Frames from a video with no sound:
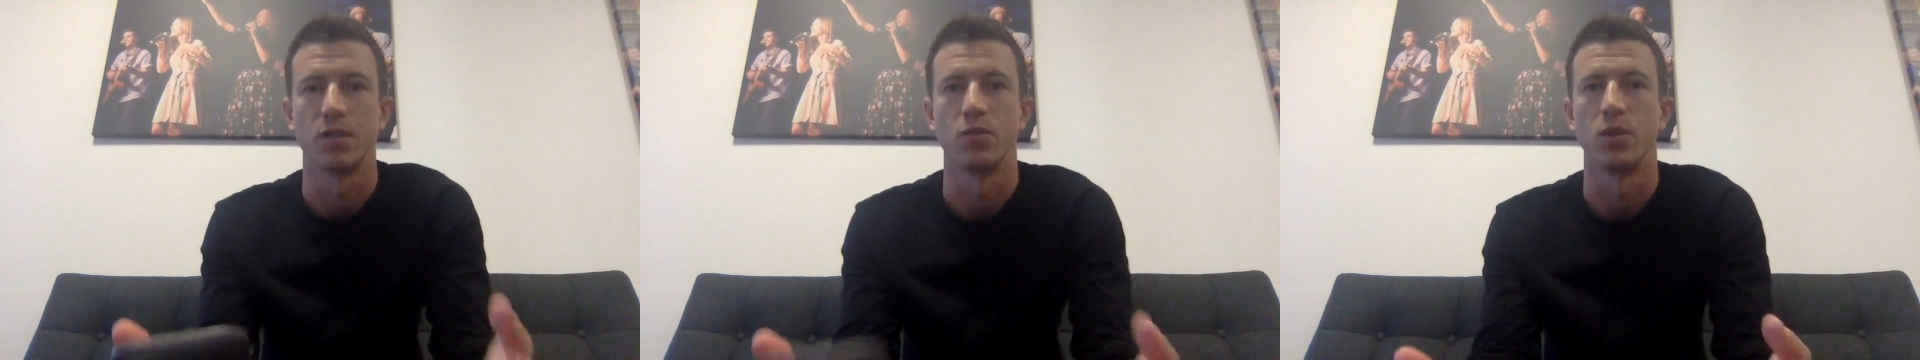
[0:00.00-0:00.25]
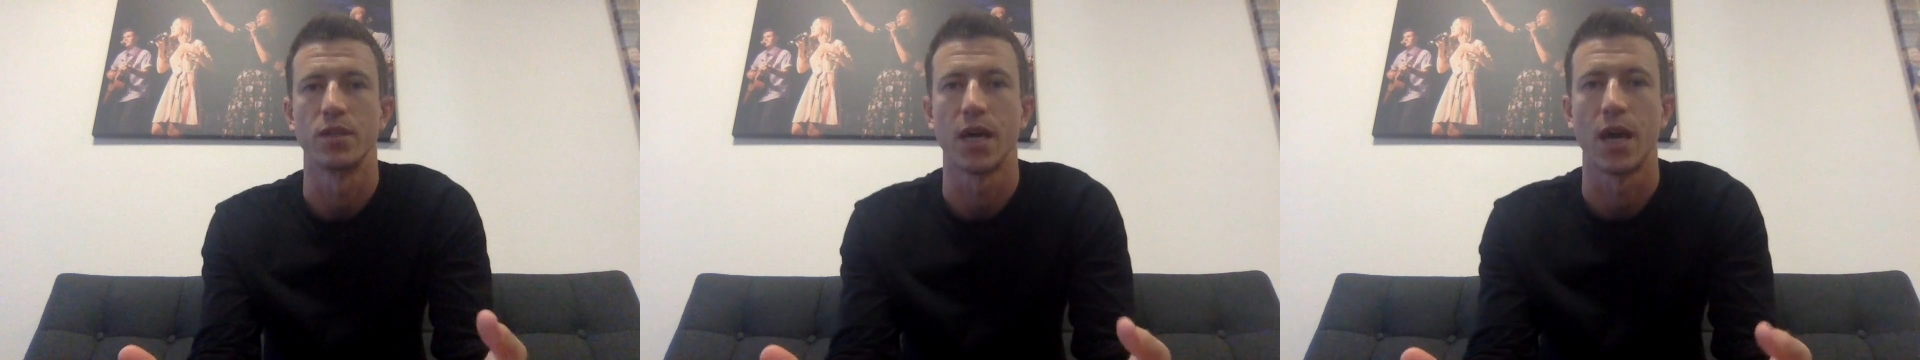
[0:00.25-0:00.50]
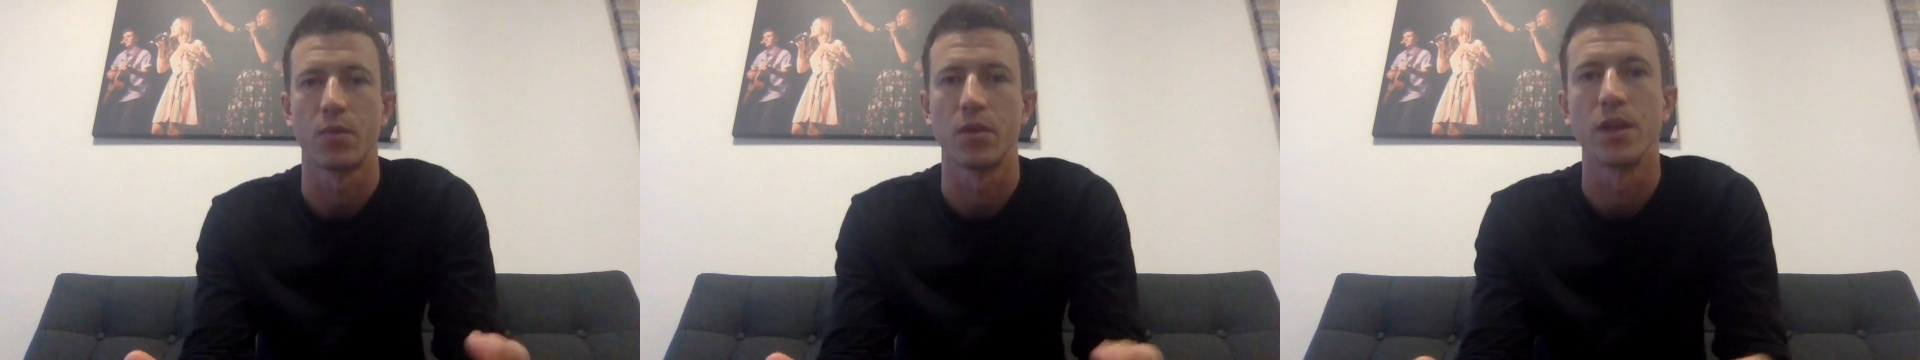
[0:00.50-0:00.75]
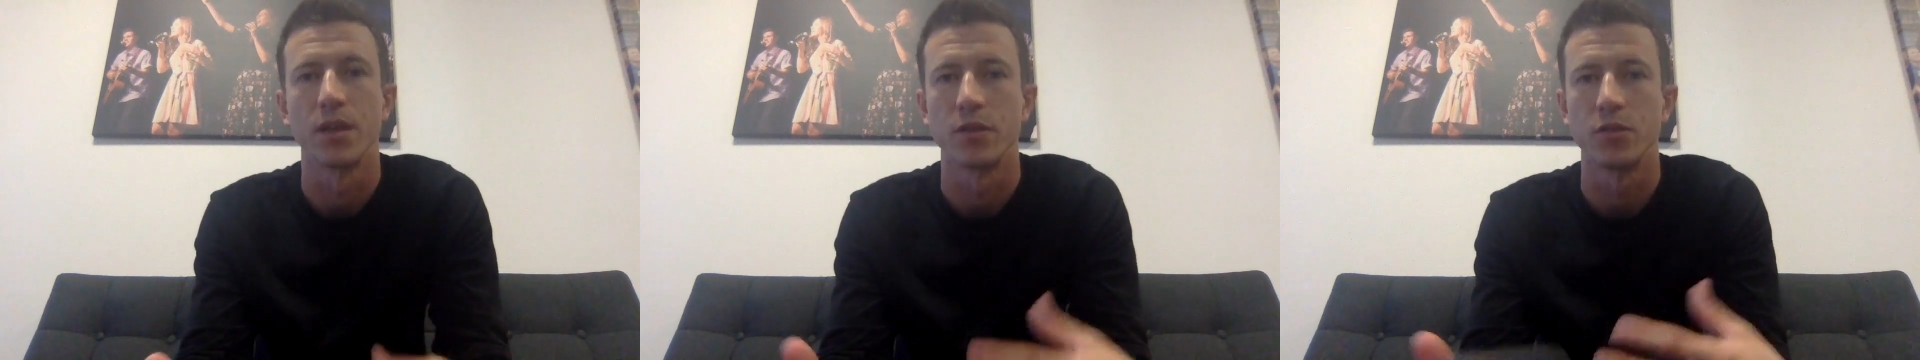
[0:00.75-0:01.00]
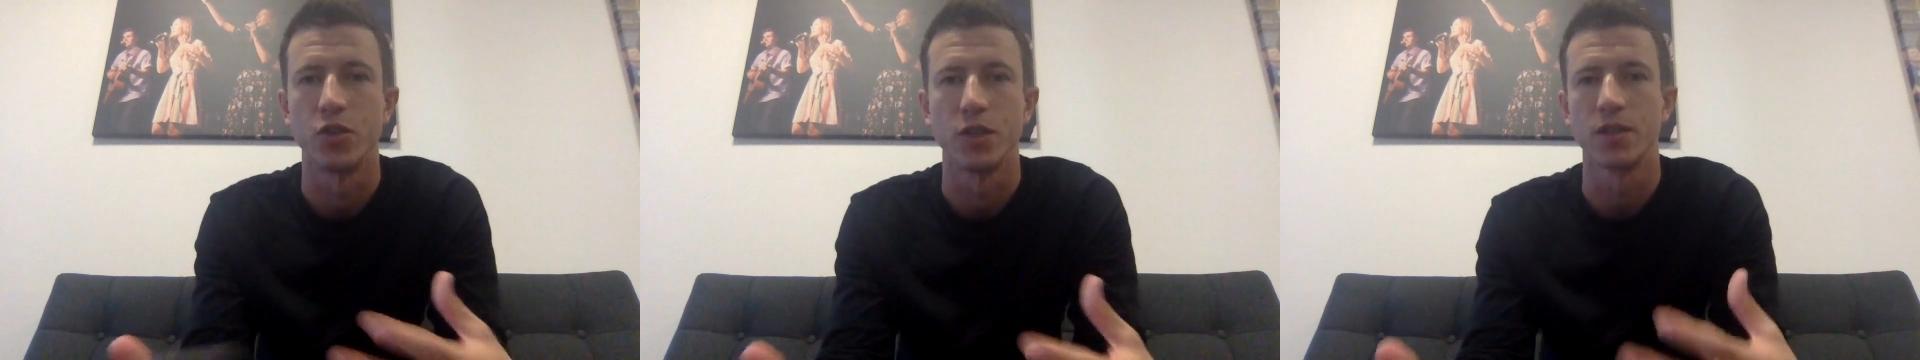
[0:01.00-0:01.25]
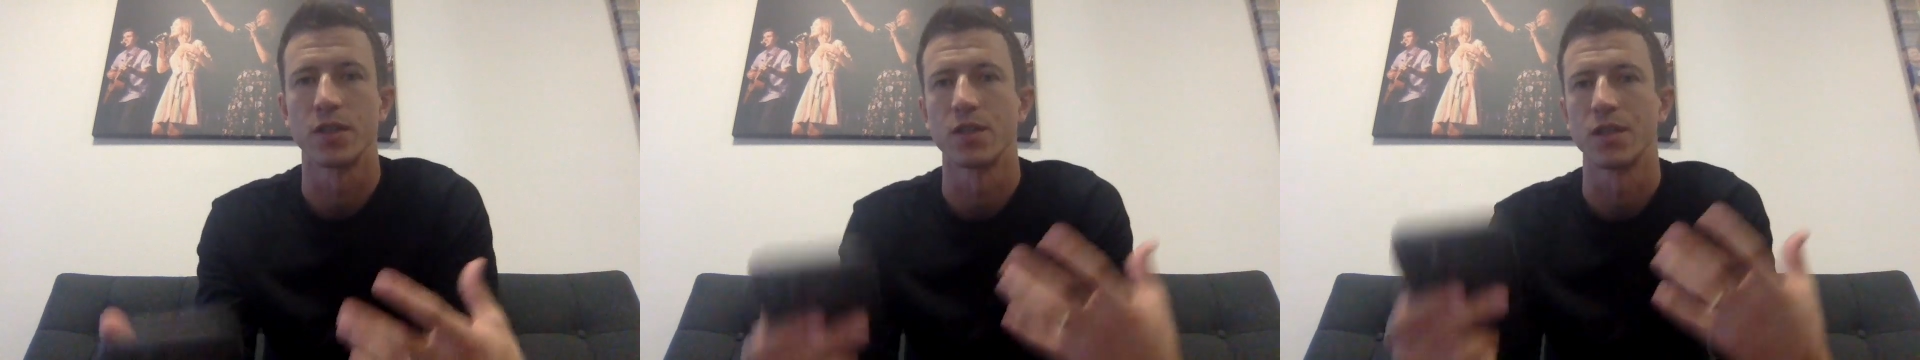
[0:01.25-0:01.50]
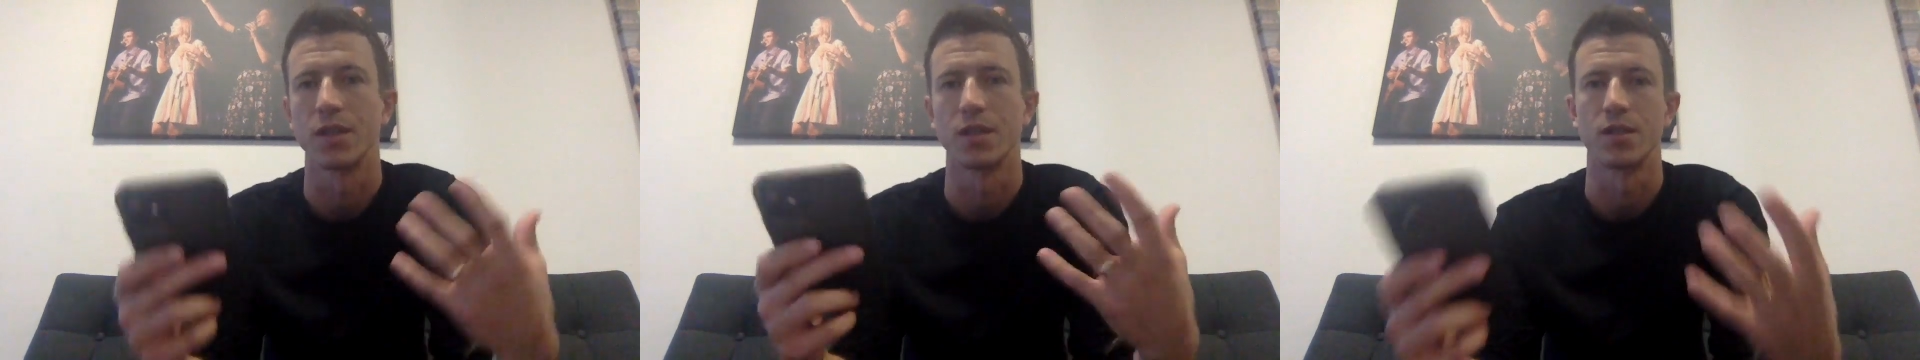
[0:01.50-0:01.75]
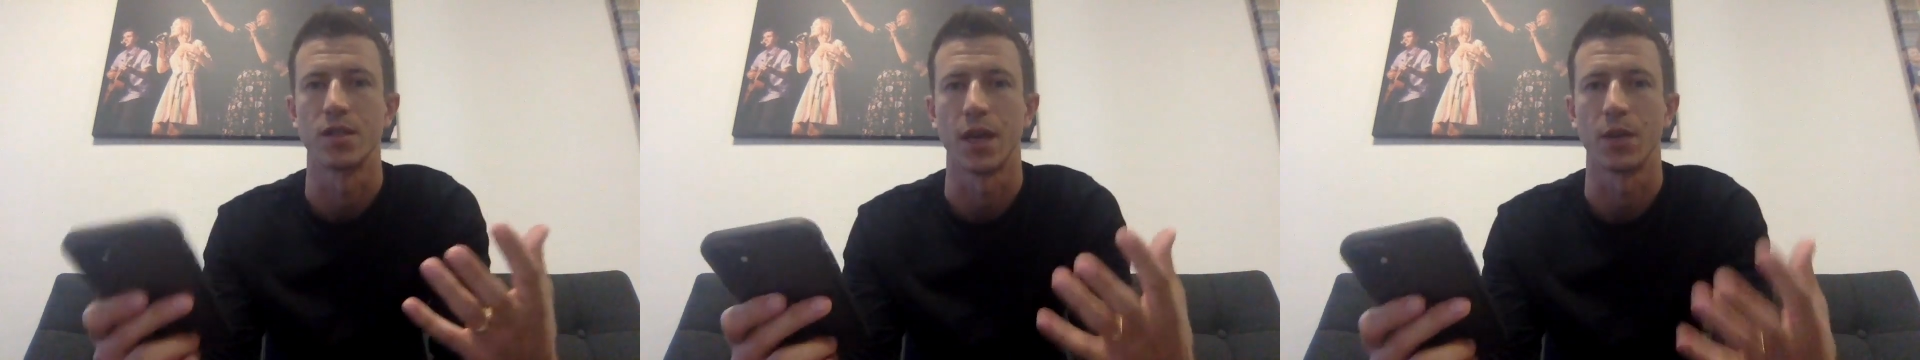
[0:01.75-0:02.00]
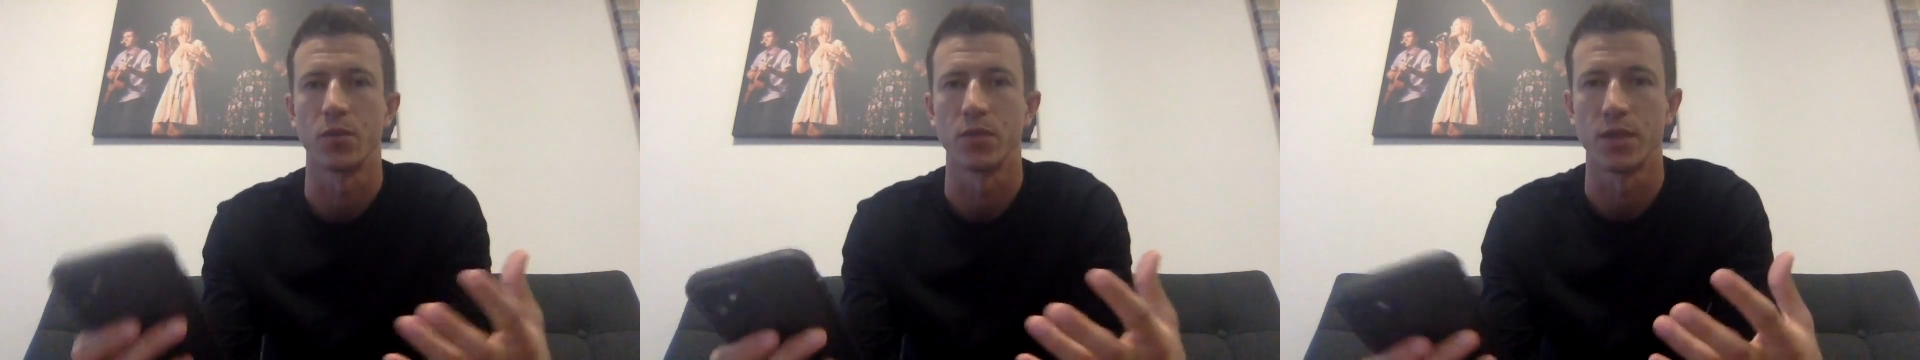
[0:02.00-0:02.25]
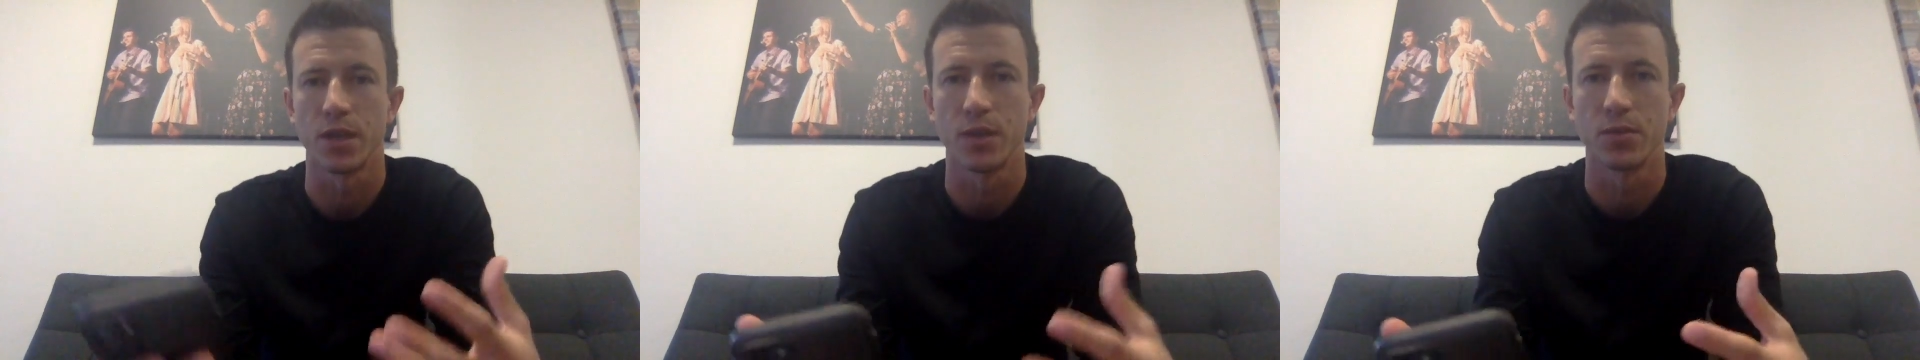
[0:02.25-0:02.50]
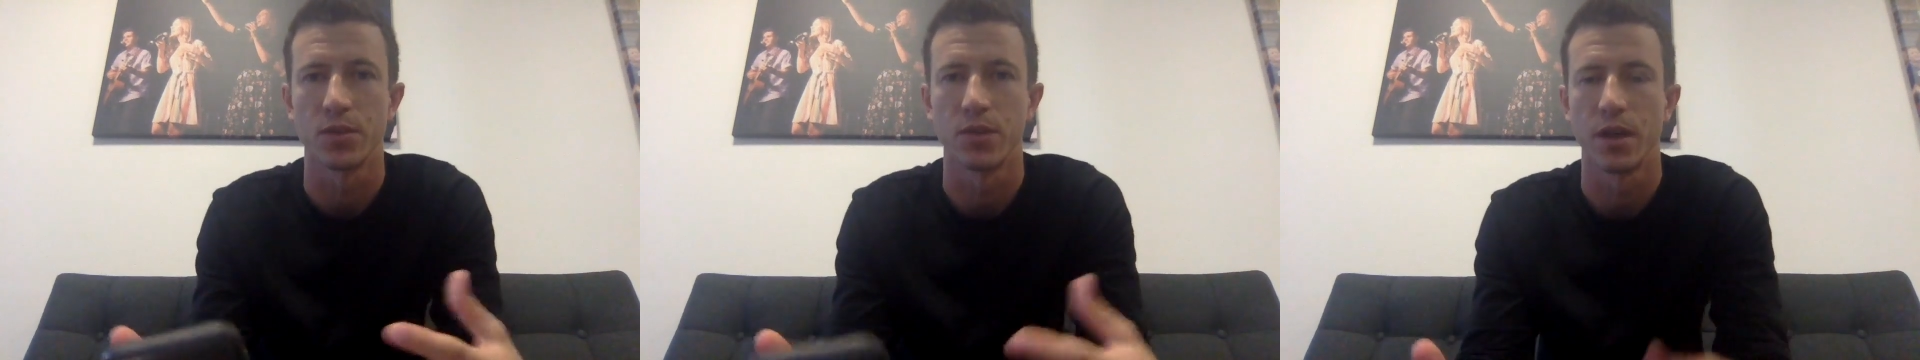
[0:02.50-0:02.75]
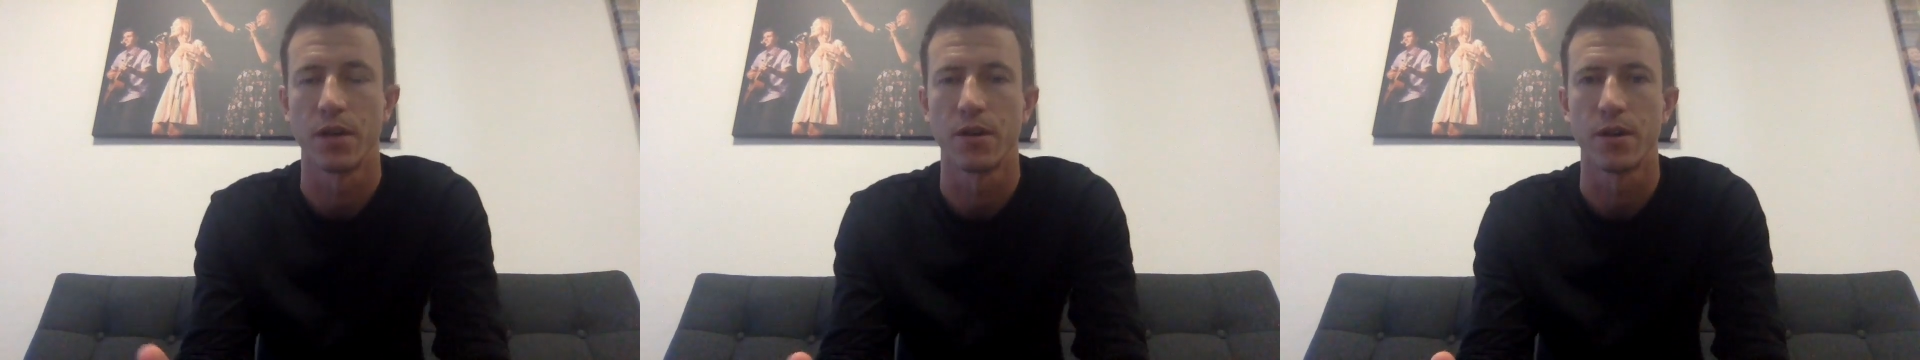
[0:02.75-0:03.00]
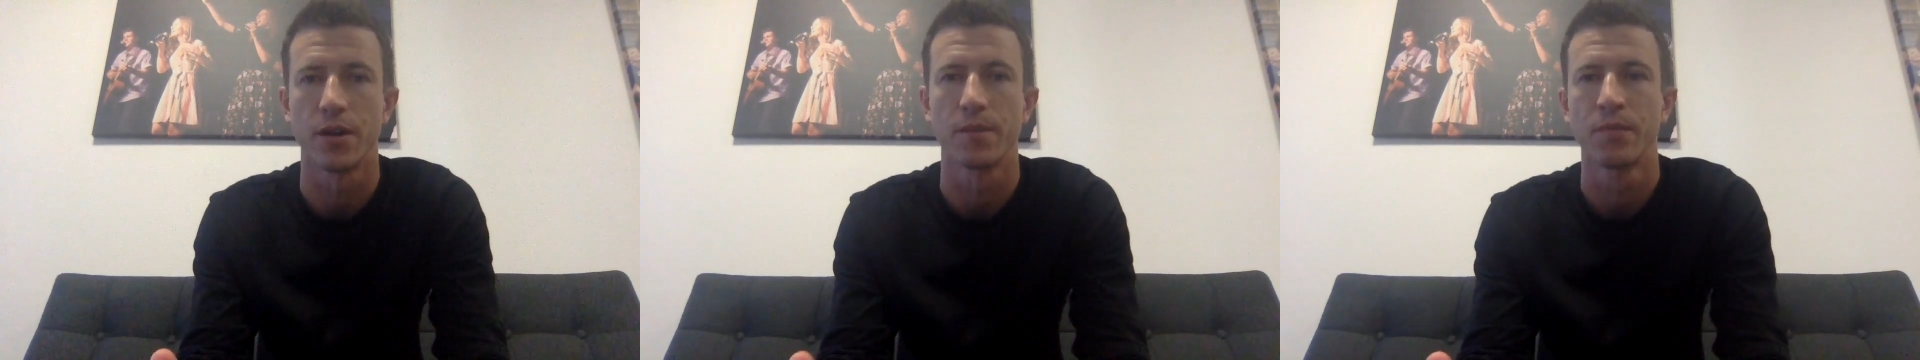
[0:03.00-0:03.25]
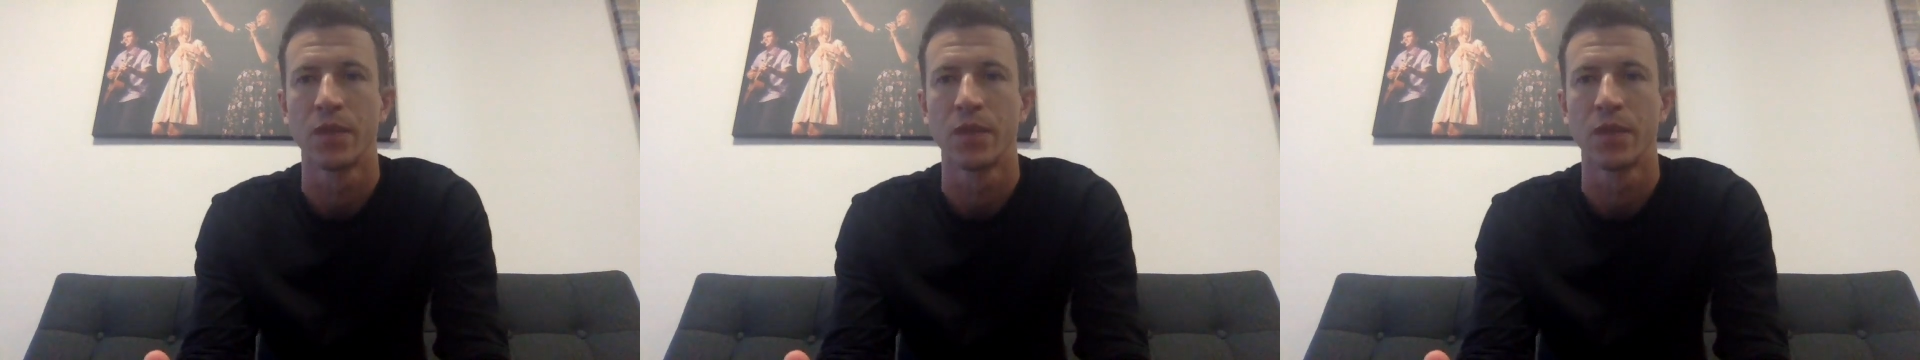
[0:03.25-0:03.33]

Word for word: of what's happening is Jesus and his disciples they come to an area